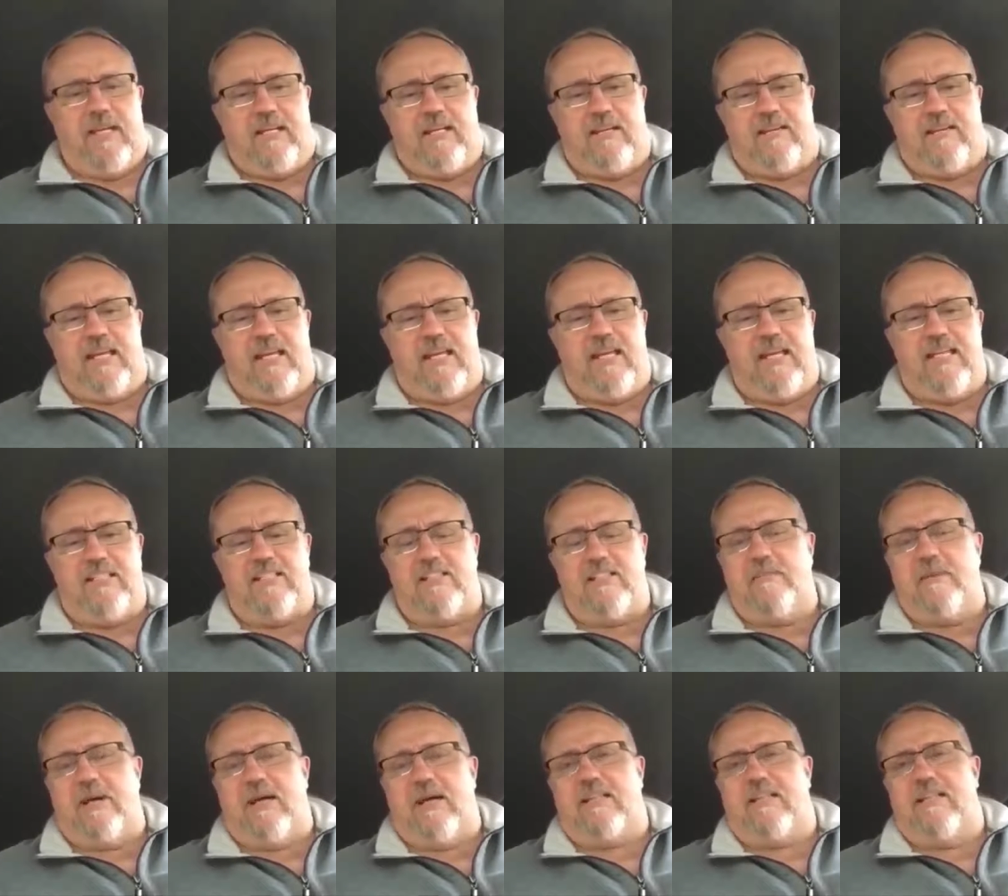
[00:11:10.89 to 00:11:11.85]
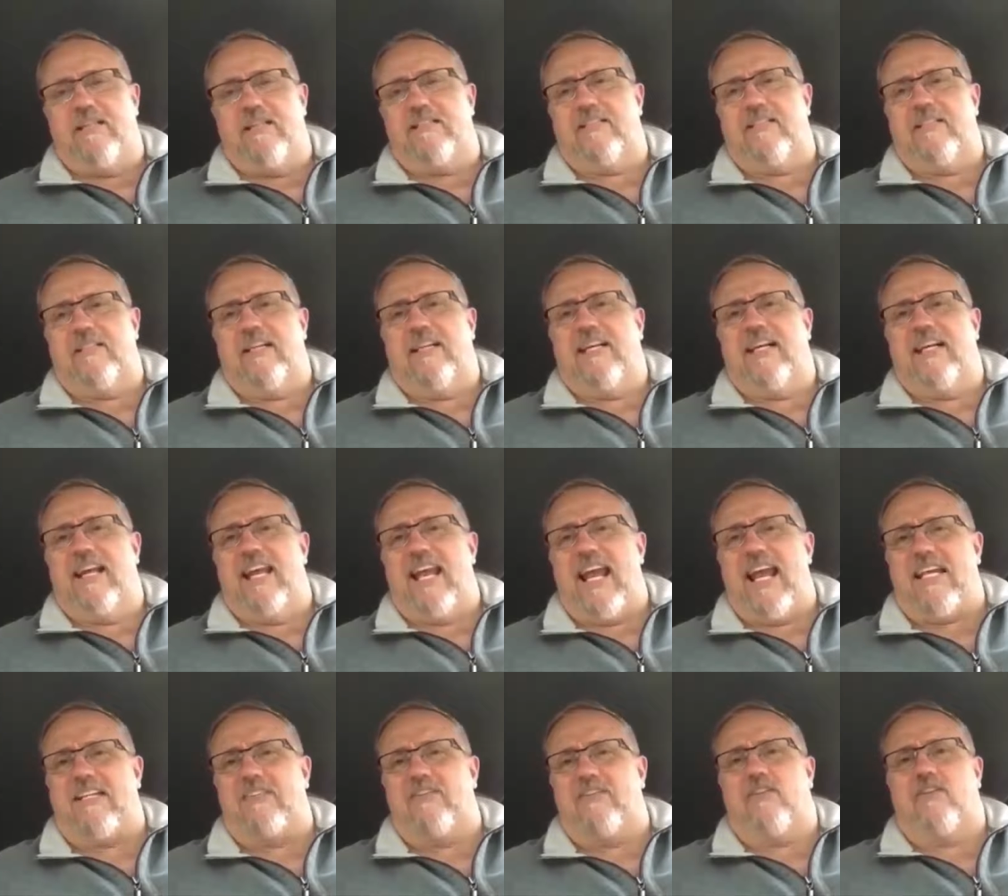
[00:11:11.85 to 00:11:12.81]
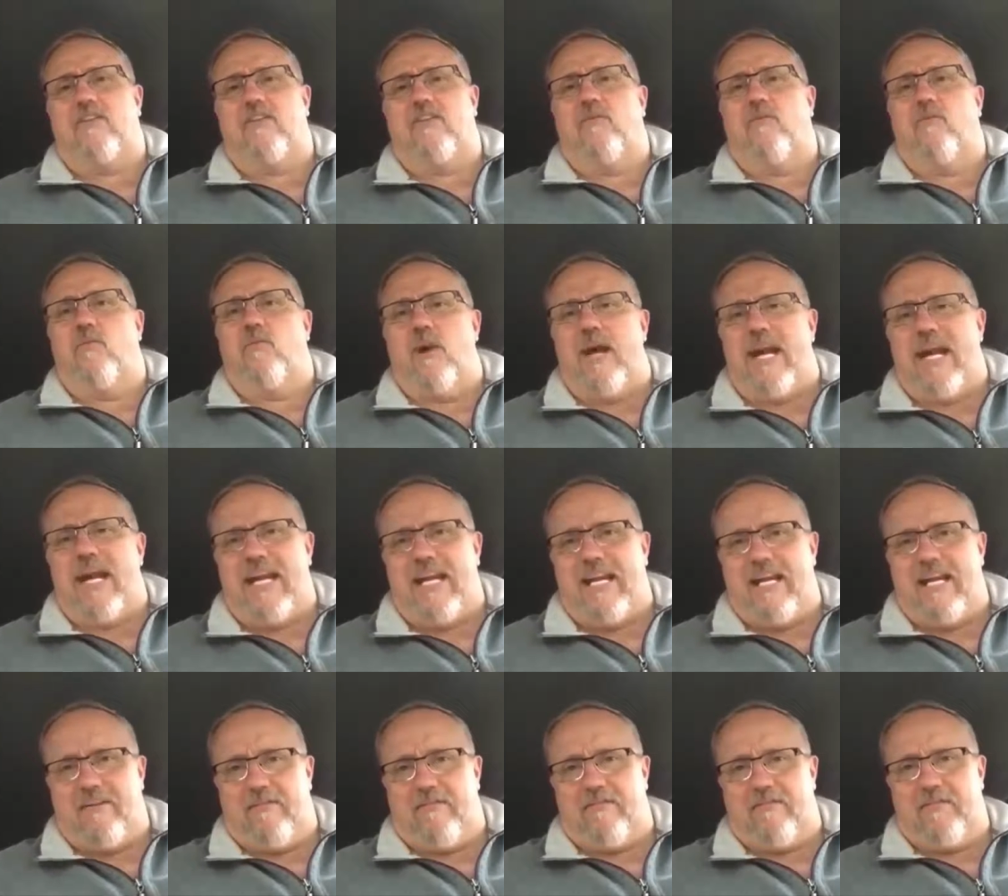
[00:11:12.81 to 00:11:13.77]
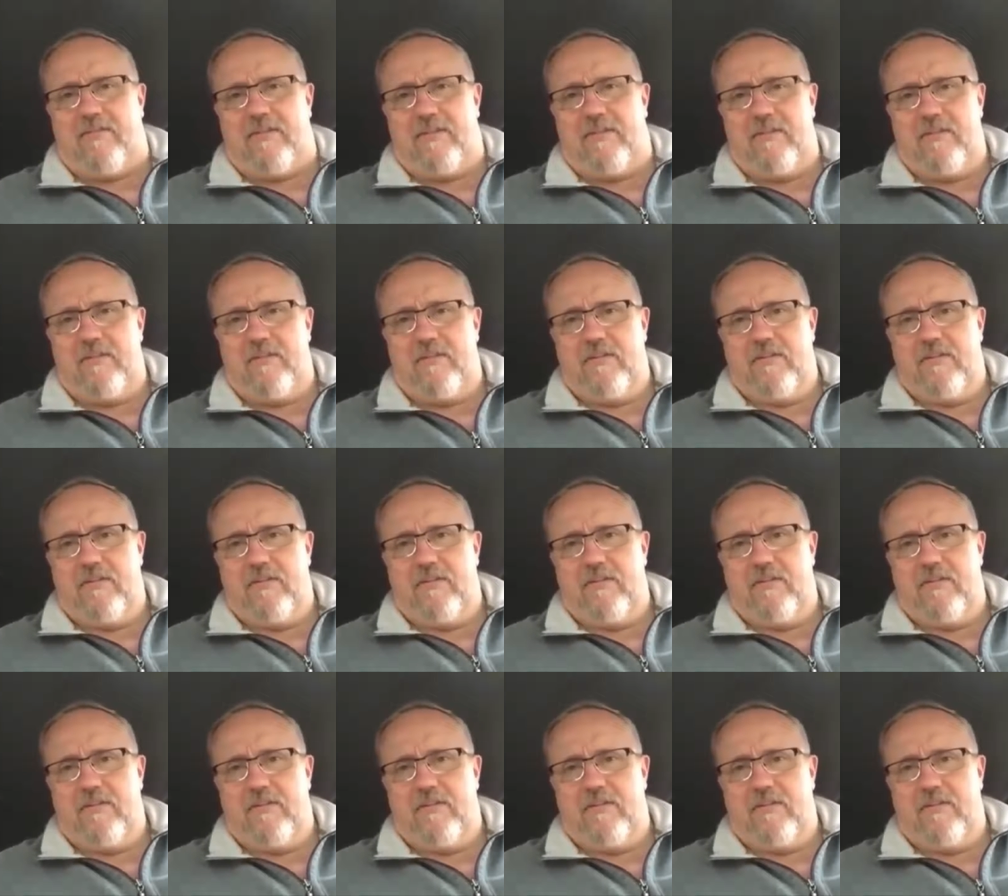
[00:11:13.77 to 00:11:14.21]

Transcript: The thing is about this galactical wave,